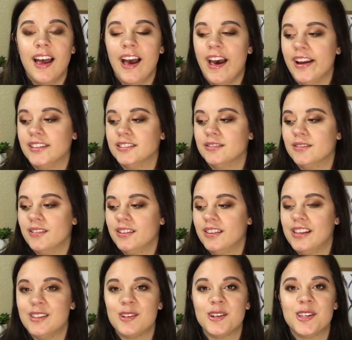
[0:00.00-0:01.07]
and
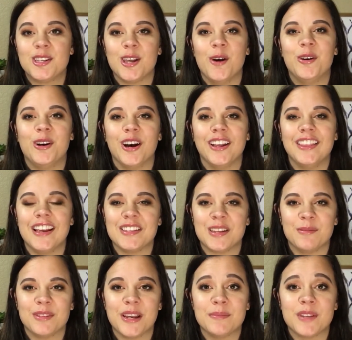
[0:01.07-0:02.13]
these are so good that
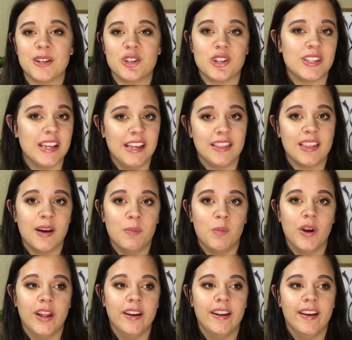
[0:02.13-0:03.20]
sometimes I'll just eat them
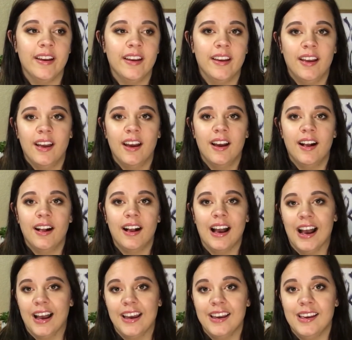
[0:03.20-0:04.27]
when
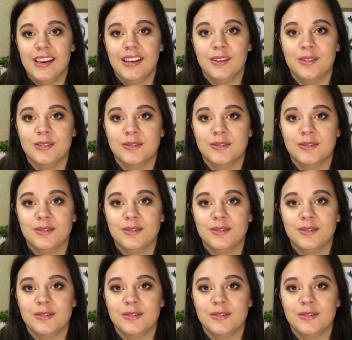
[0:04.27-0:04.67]
I